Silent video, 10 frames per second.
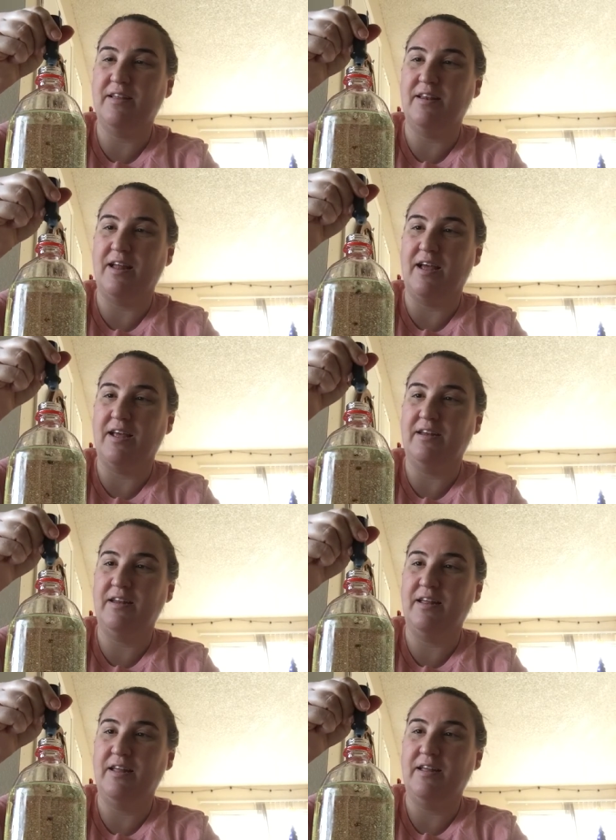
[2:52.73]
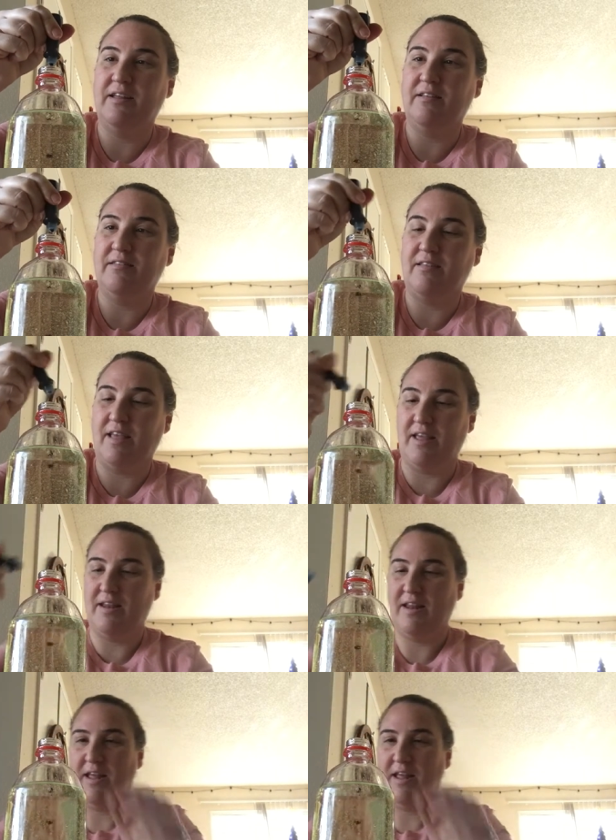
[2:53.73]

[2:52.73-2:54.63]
9, 10.